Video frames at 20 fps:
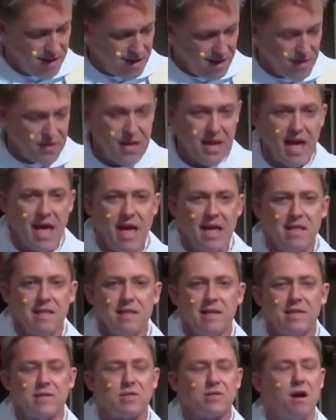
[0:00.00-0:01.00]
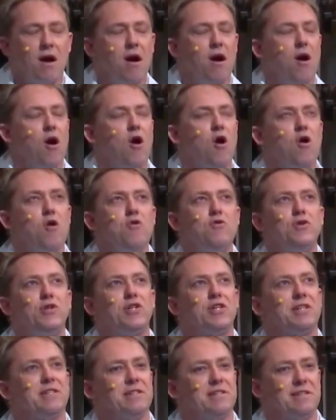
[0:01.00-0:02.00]
the endless
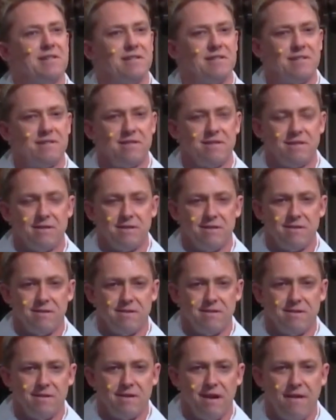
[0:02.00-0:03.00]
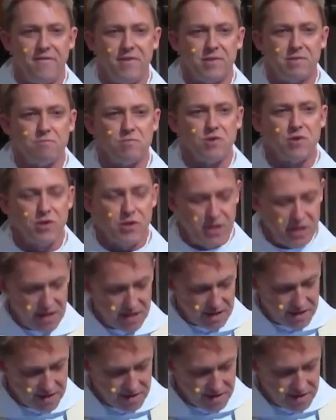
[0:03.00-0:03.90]
ocean of His mercy.